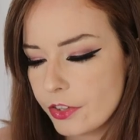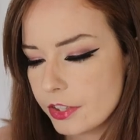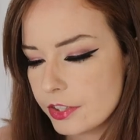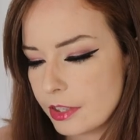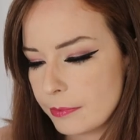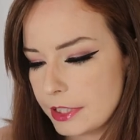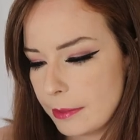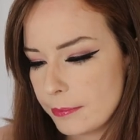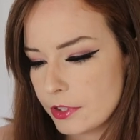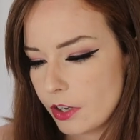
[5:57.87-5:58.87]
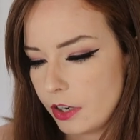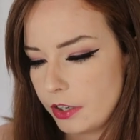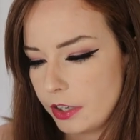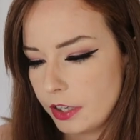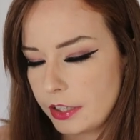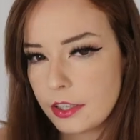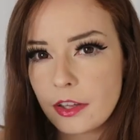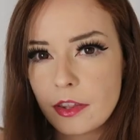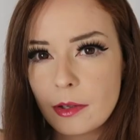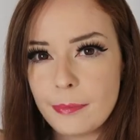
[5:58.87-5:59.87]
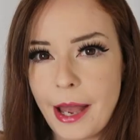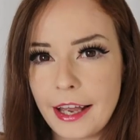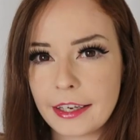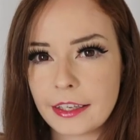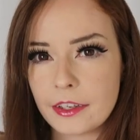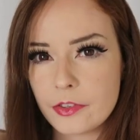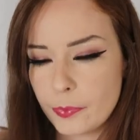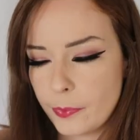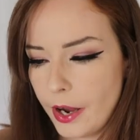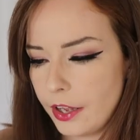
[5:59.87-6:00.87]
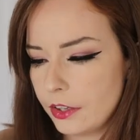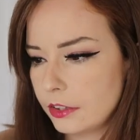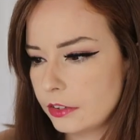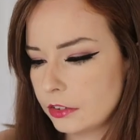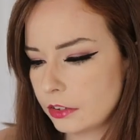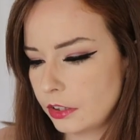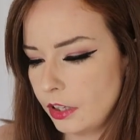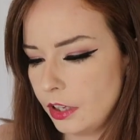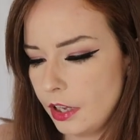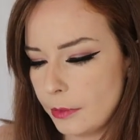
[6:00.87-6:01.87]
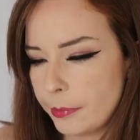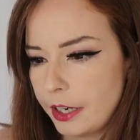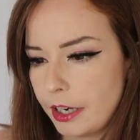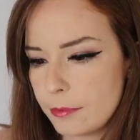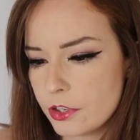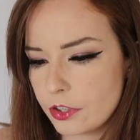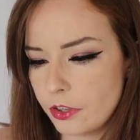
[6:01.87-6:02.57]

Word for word: There's some tips on the back as well, but I'm just